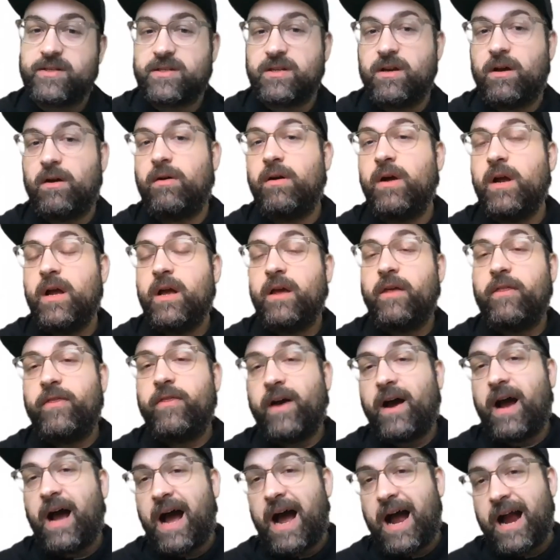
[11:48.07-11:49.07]
So the
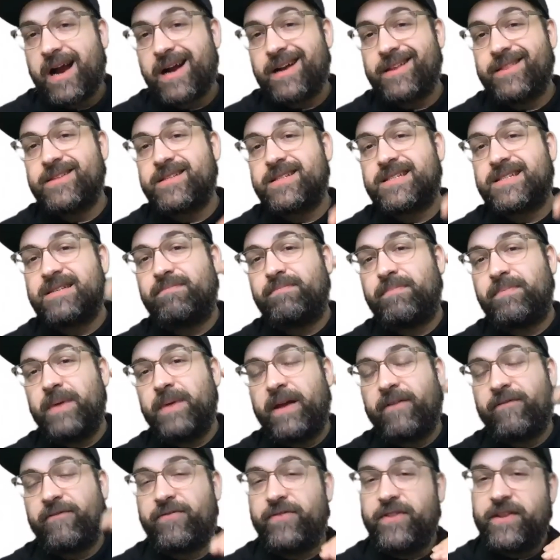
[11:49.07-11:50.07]
higher
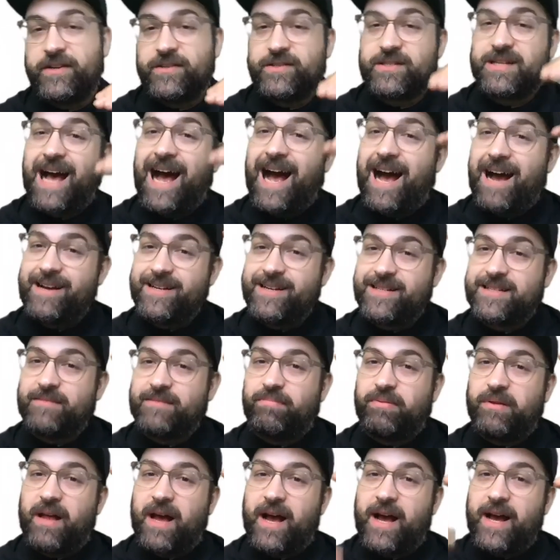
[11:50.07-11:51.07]
if there's high
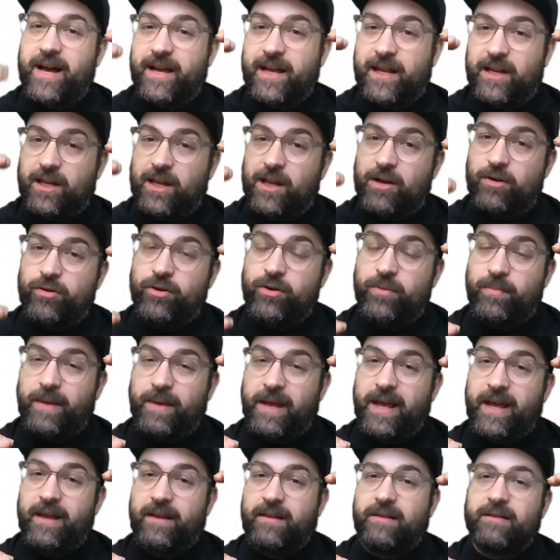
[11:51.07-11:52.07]
supply and low
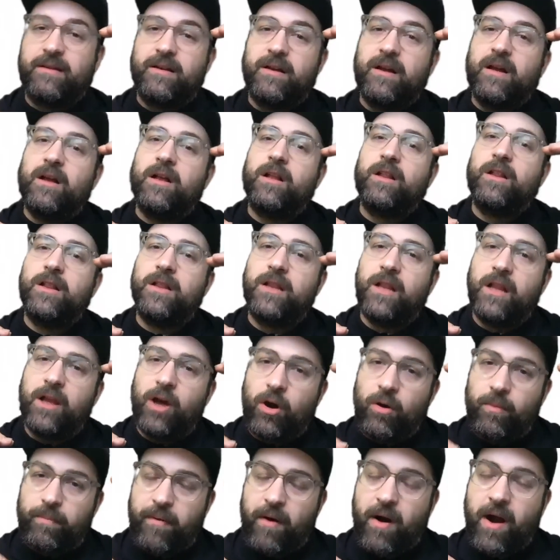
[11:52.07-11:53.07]
demand,
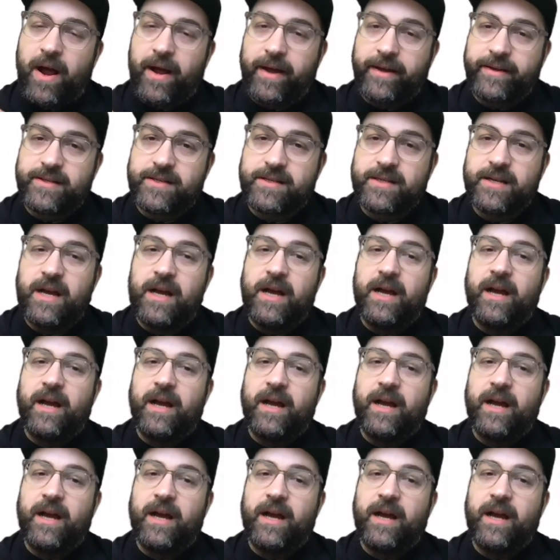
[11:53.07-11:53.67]
low price.